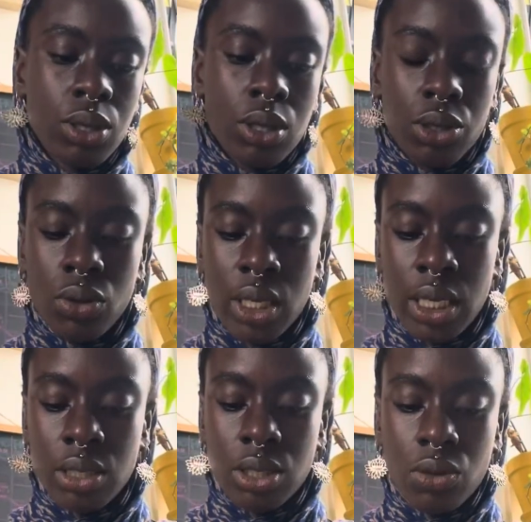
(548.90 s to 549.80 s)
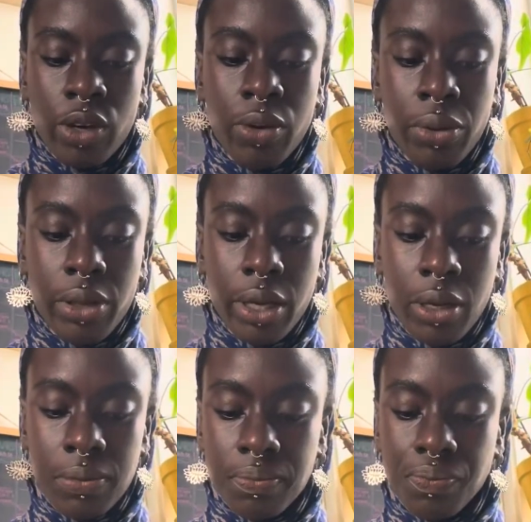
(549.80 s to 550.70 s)
Unity is the real
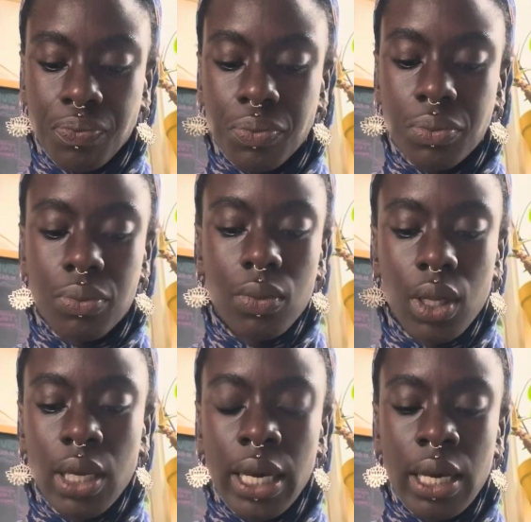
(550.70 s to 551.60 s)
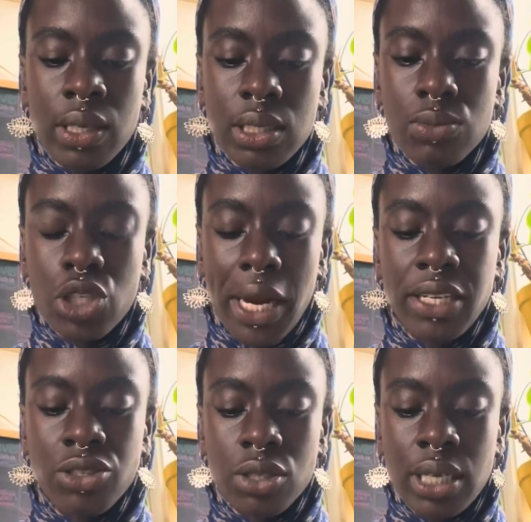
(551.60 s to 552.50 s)
thing. Yeah, there's some
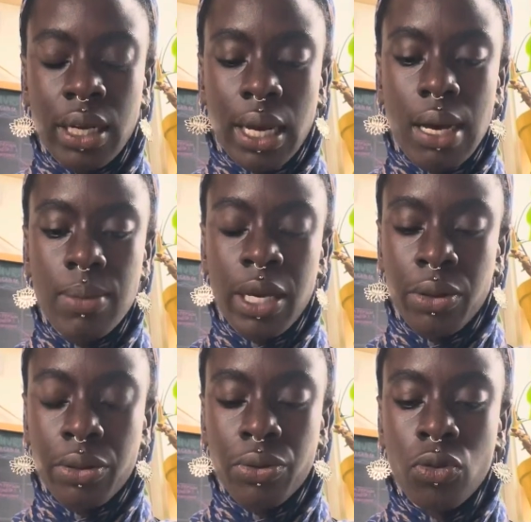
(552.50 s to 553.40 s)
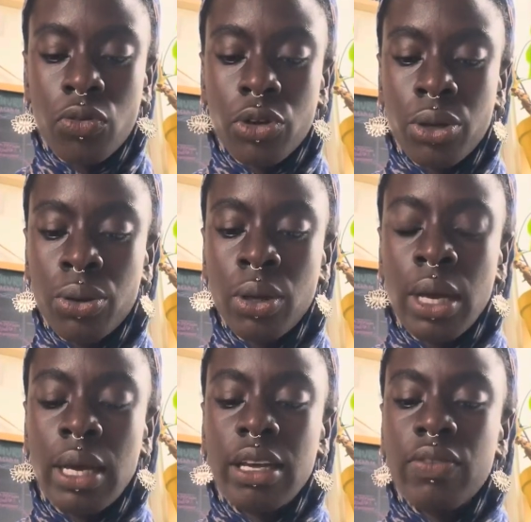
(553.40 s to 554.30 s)
changes that are coming through for you.
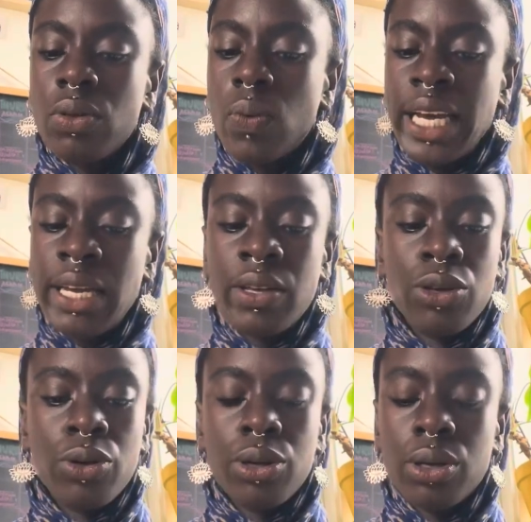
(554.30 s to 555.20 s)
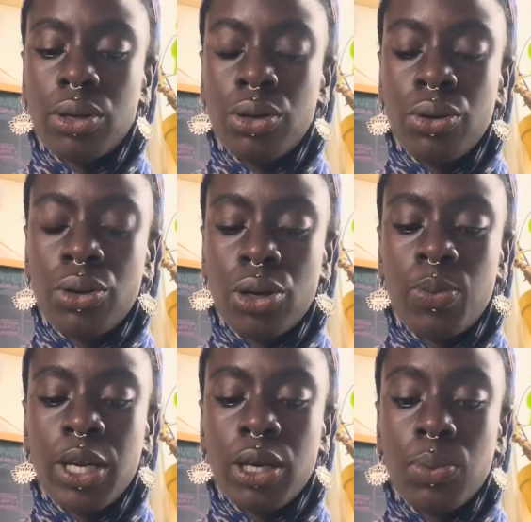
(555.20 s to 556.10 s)
Even the way that you could
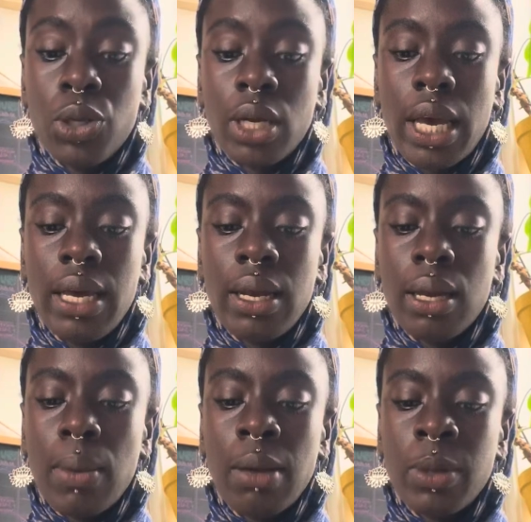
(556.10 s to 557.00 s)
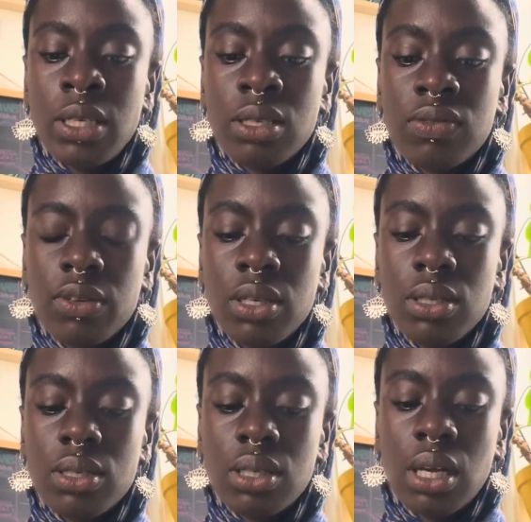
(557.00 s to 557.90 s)
be communicating might be
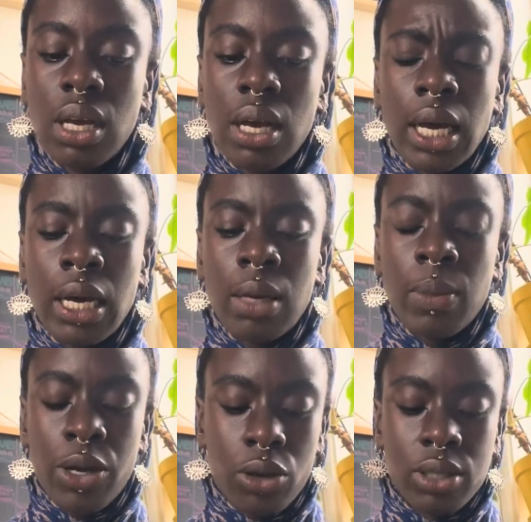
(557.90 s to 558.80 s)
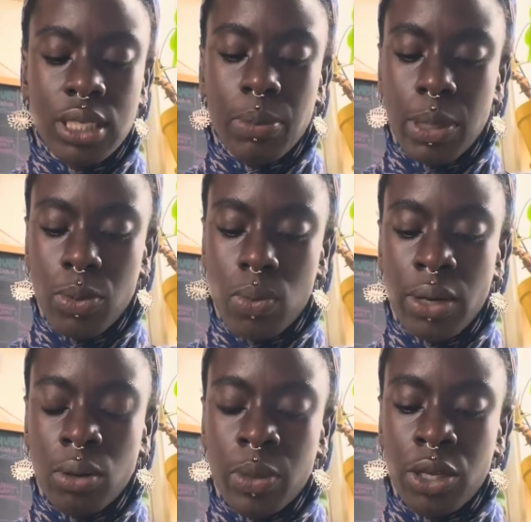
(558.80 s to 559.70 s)
different. I heard some people might
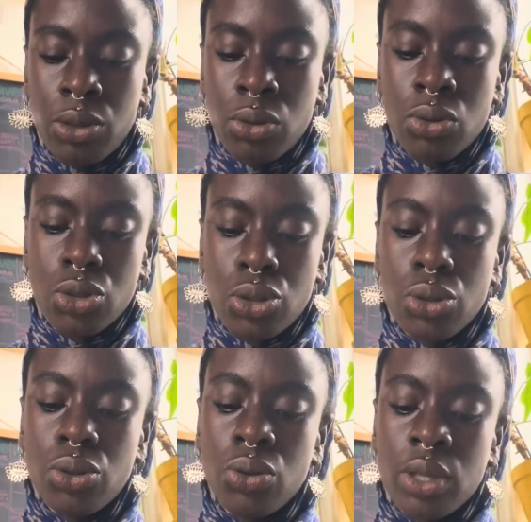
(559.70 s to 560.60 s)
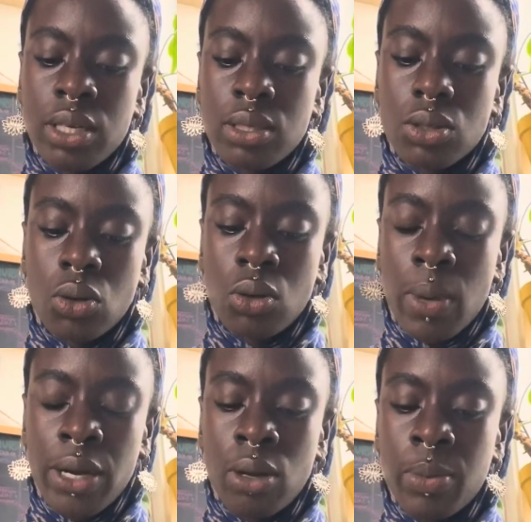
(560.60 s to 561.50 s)
not be used to this, or
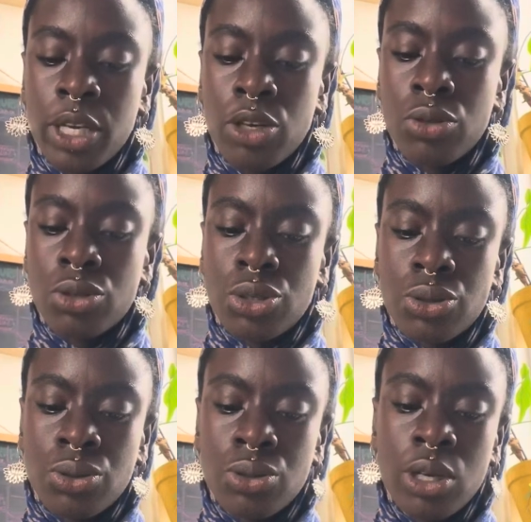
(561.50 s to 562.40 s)
might not be used to